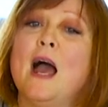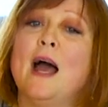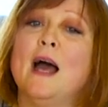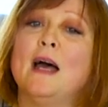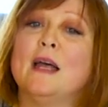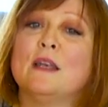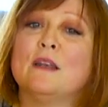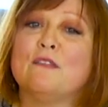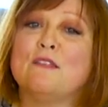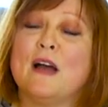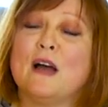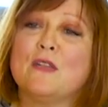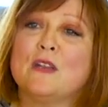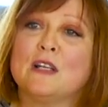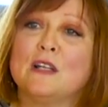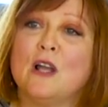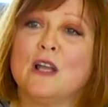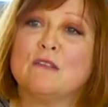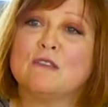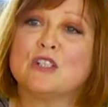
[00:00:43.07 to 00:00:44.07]
and found
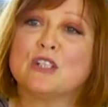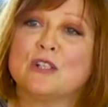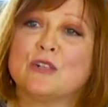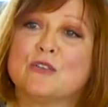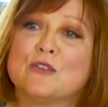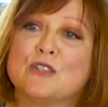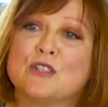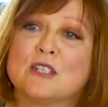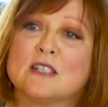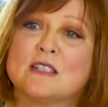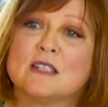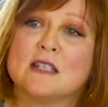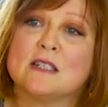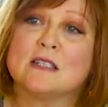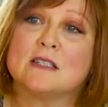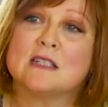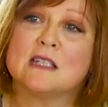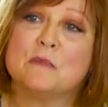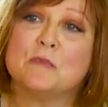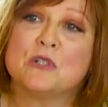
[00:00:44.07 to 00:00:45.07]
that a lot of children just
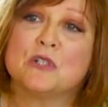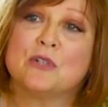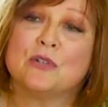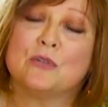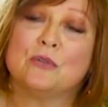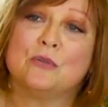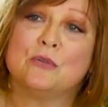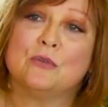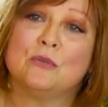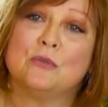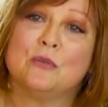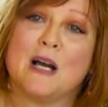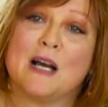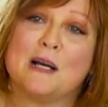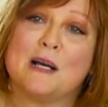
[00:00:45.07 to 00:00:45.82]
didn't seem to